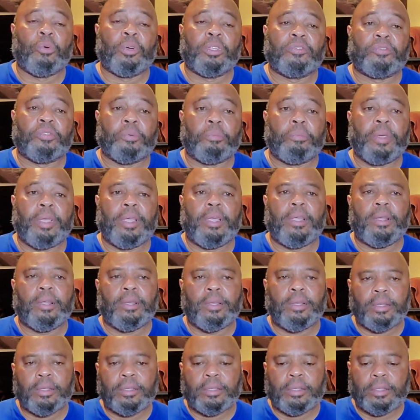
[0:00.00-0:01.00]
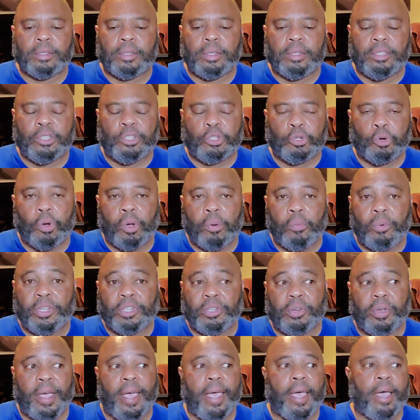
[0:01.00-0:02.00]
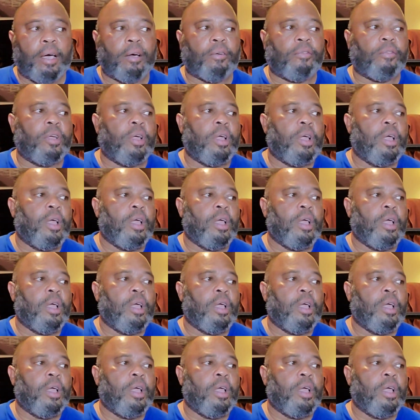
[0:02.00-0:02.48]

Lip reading: was for me is enjoy what you have,